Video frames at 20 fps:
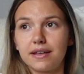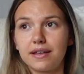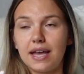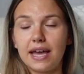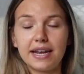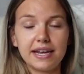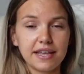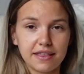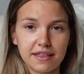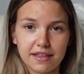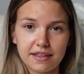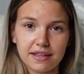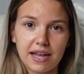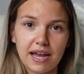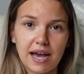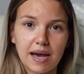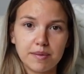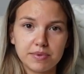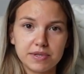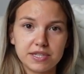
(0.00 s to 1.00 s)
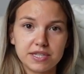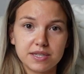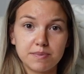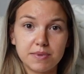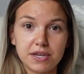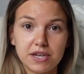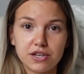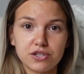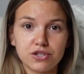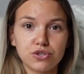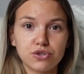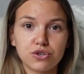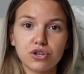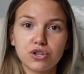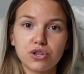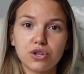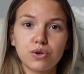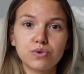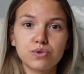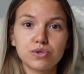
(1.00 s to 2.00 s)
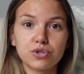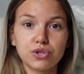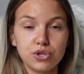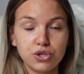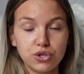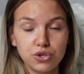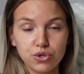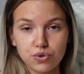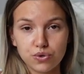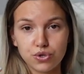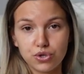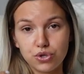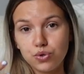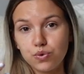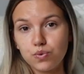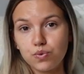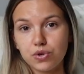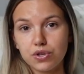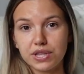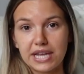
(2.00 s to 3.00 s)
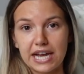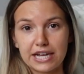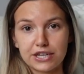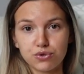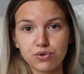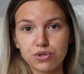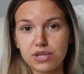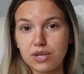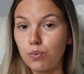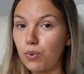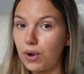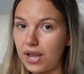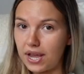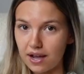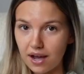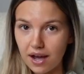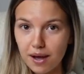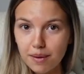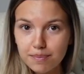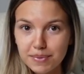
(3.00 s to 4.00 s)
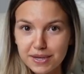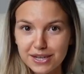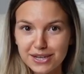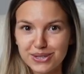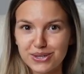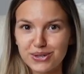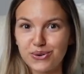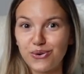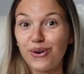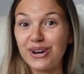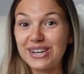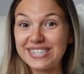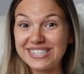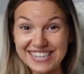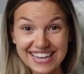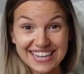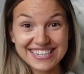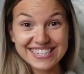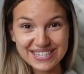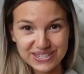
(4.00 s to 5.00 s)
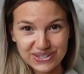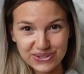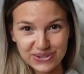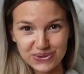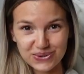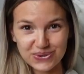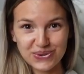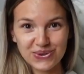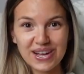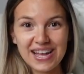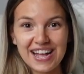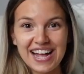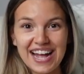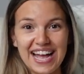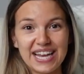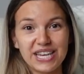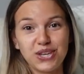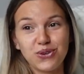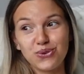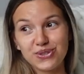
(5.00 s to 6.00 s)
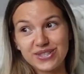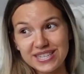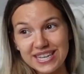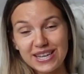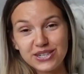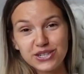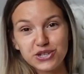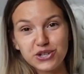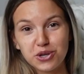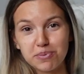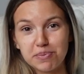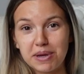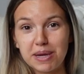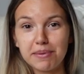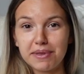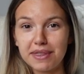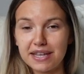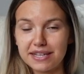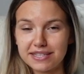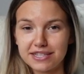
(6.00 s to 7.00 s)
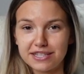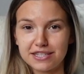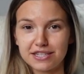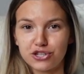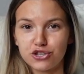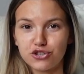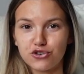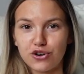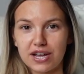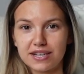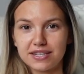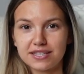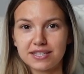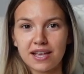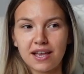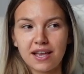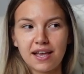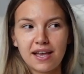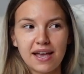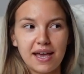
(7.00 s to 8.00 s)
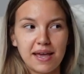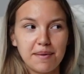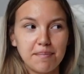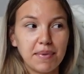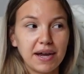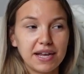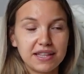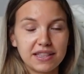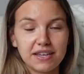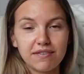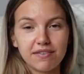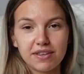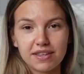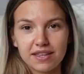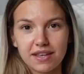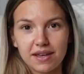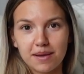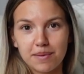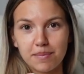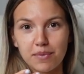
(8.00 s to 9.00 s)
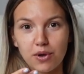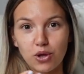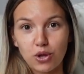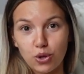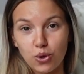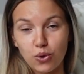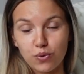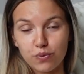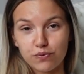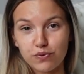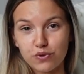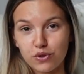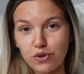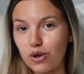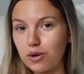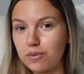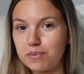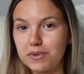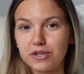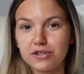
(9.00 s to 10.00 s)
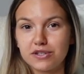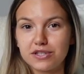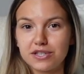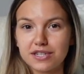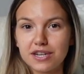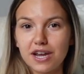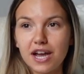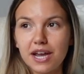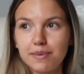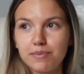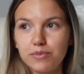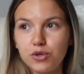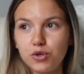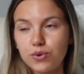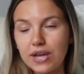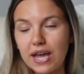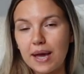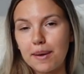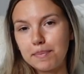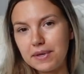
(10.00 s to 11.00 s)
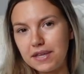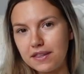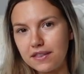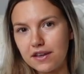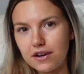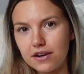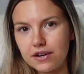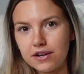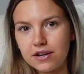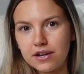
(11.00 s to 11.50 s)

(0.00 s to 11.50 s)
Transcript: anything that happens, because they're close, you will naturally wake up because you are intended to, and you will tend to your baby that's in distress. And by leaving them alone for long periods of time, you can't be there.